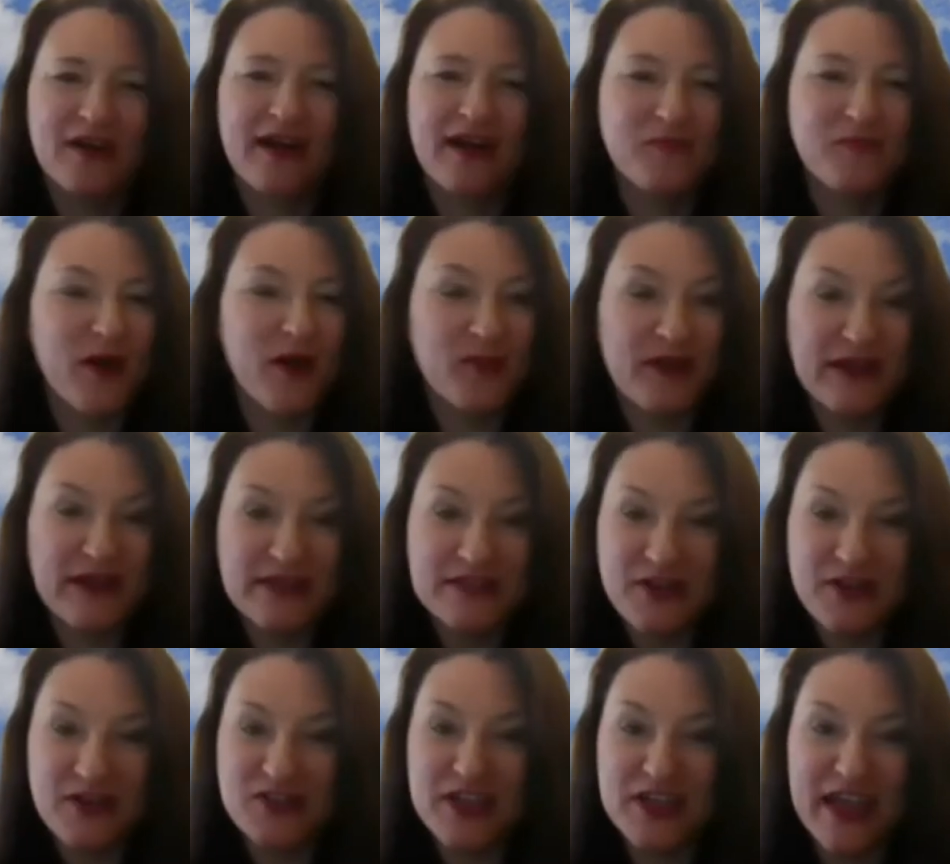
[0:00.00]
Barbara is
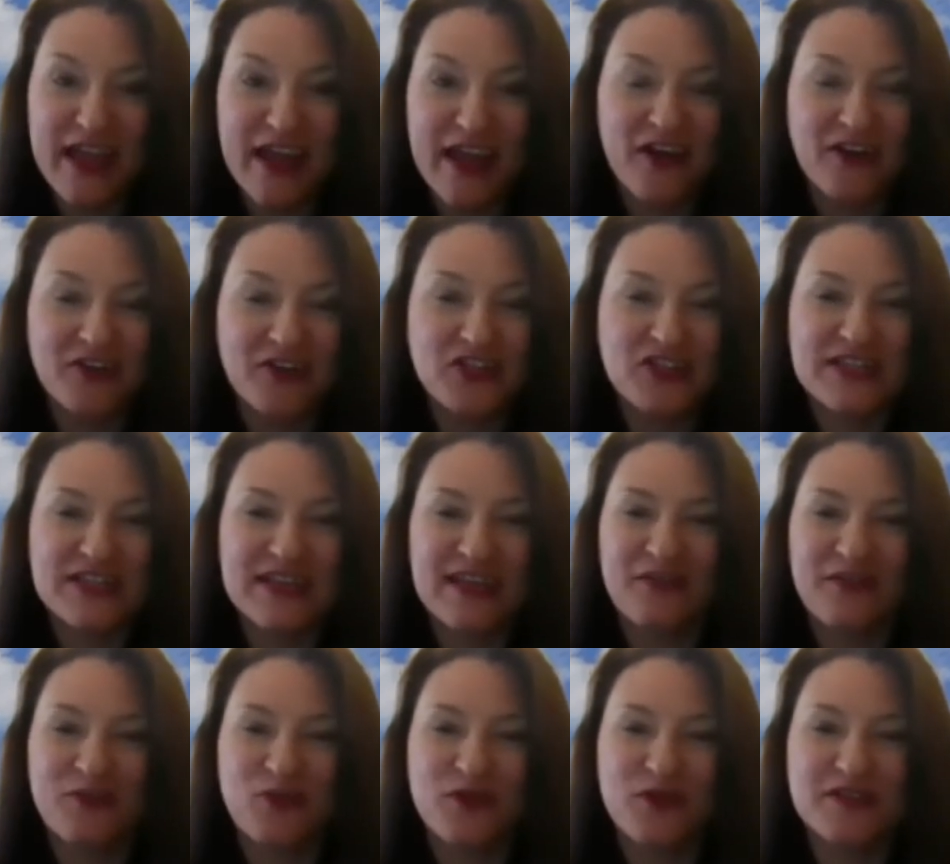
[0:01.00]
our chair. She,
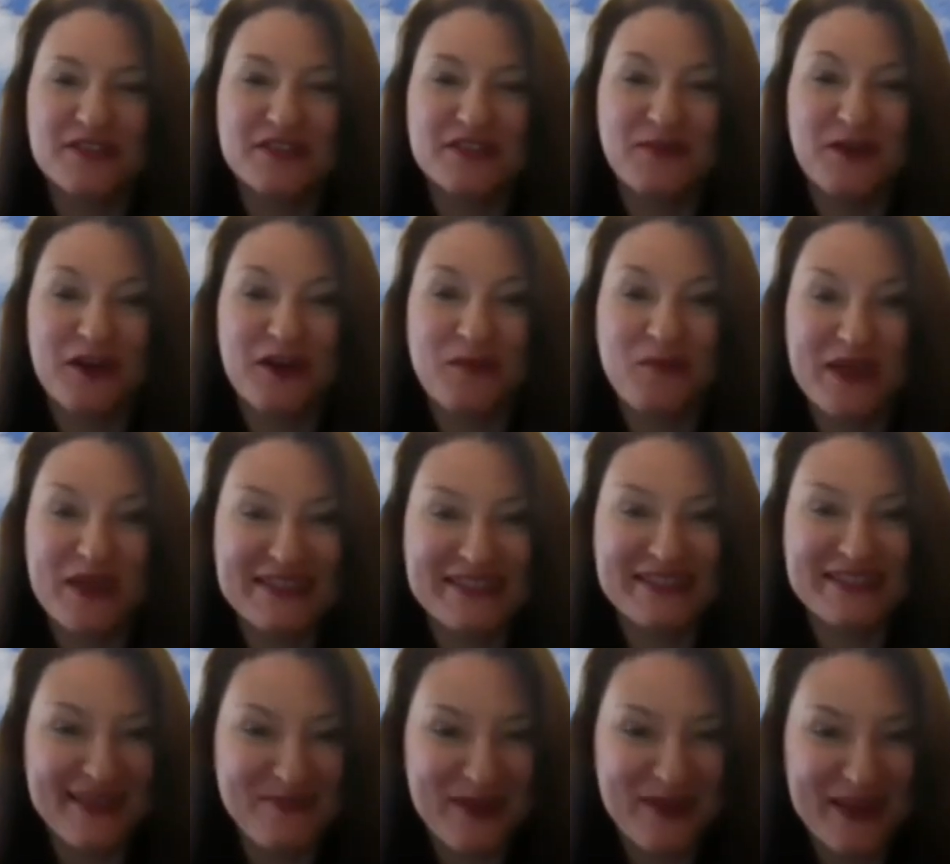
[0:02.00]
of course, is very
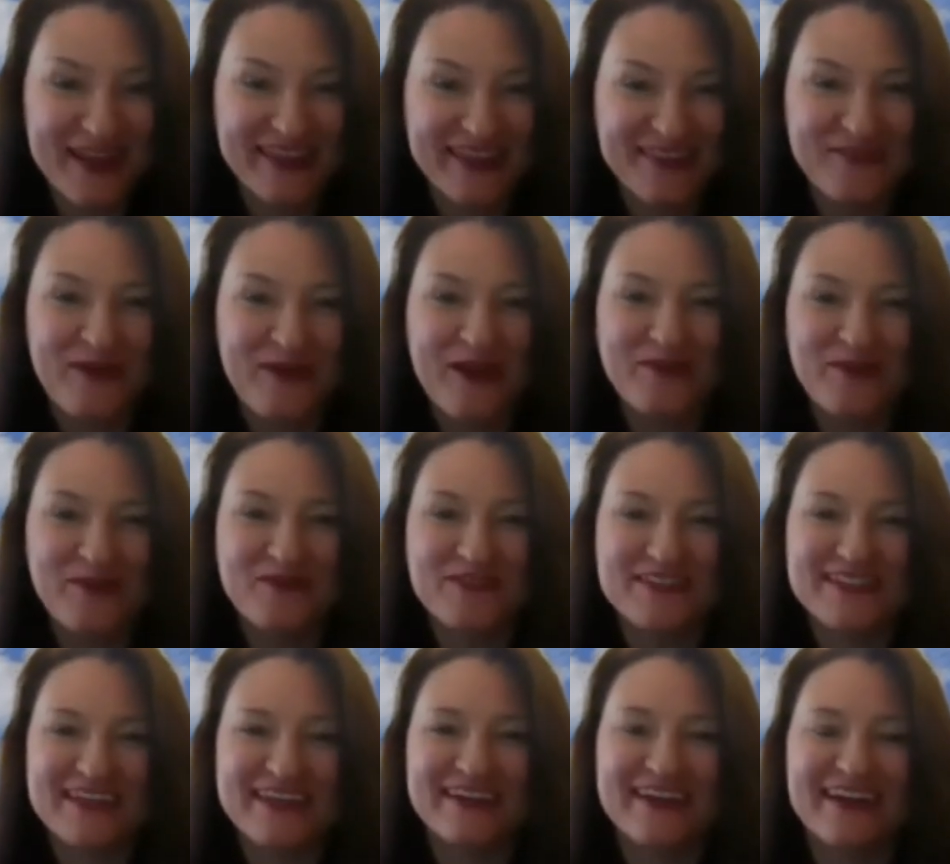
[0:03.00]
busy being the wife of a
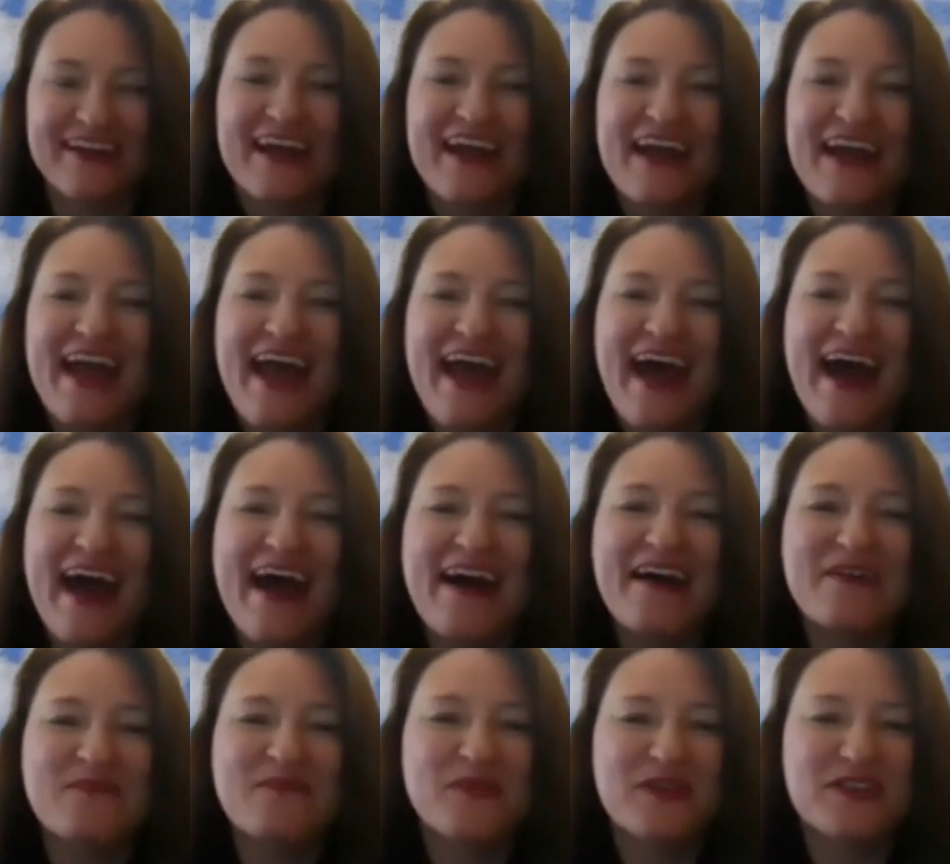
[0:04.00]
senator,
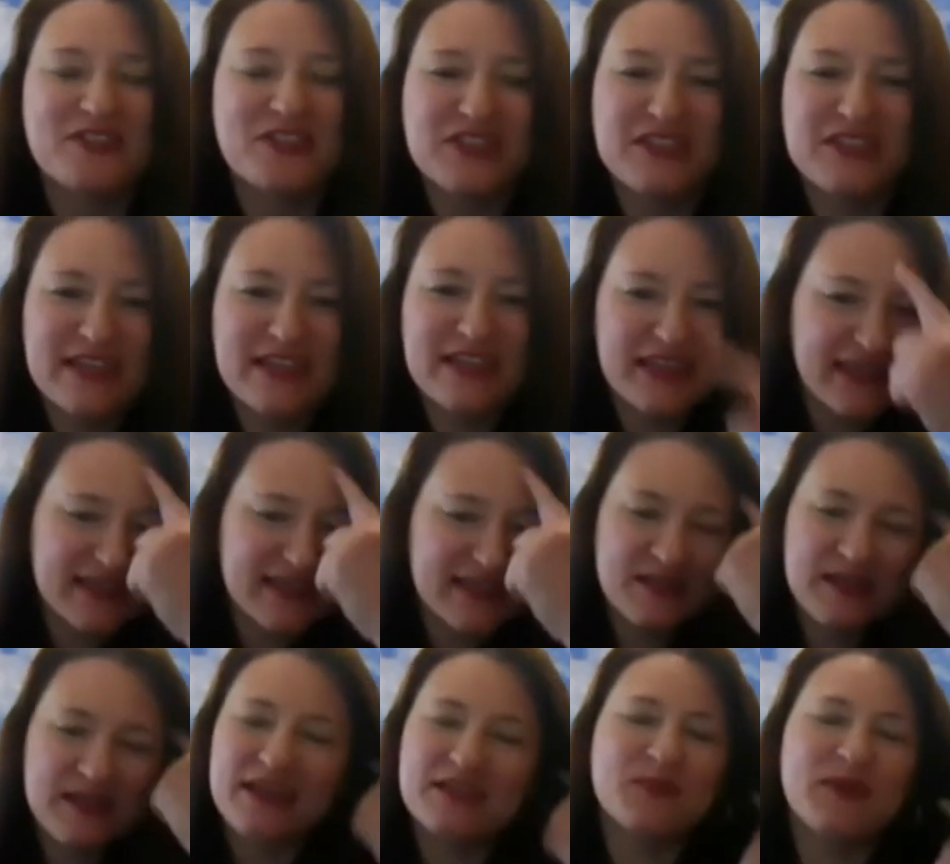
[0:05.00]
but she
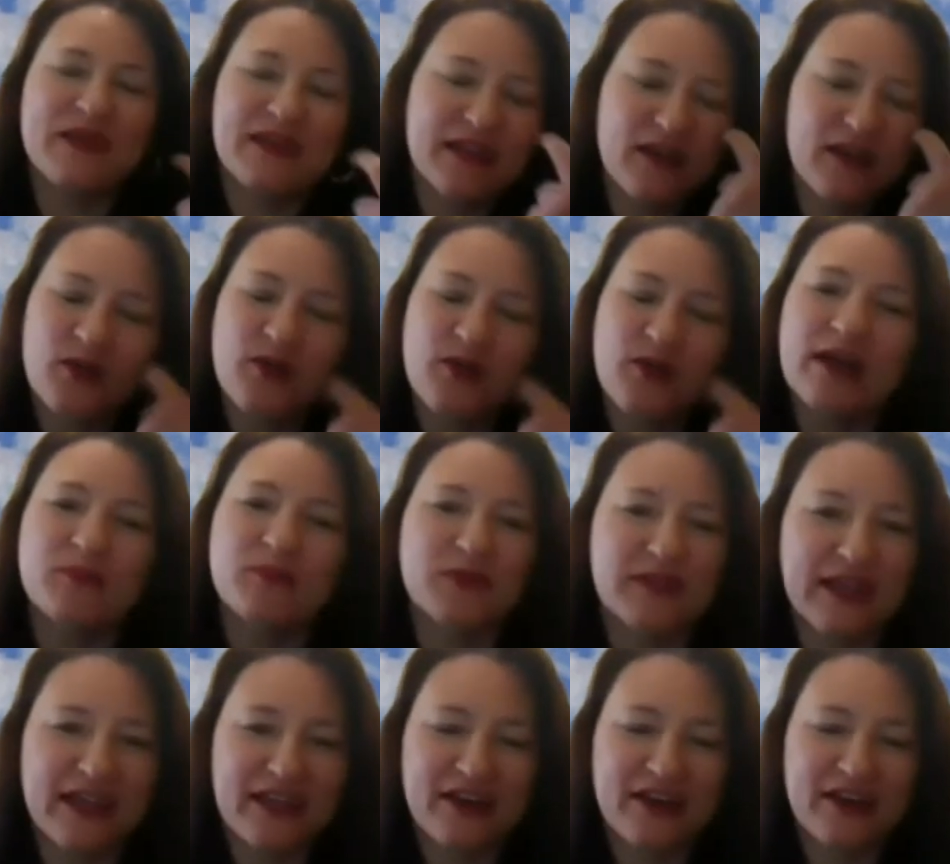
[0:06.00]
has been an
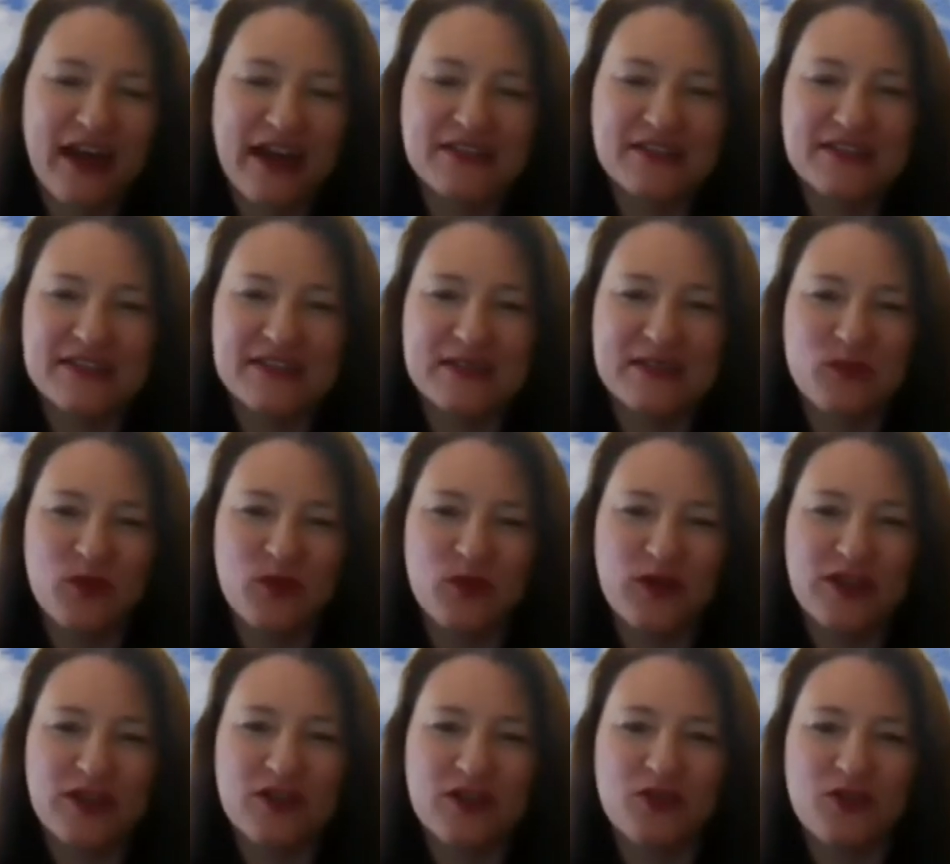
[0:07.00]
incredible leader and just
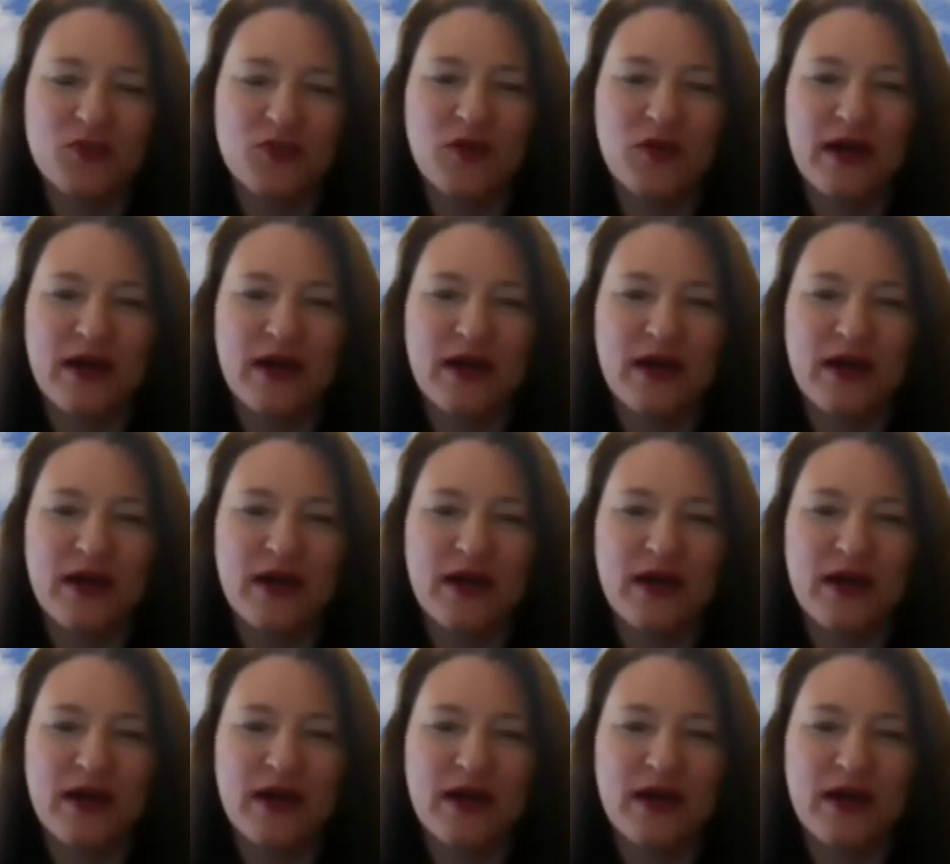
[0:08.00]
someone who,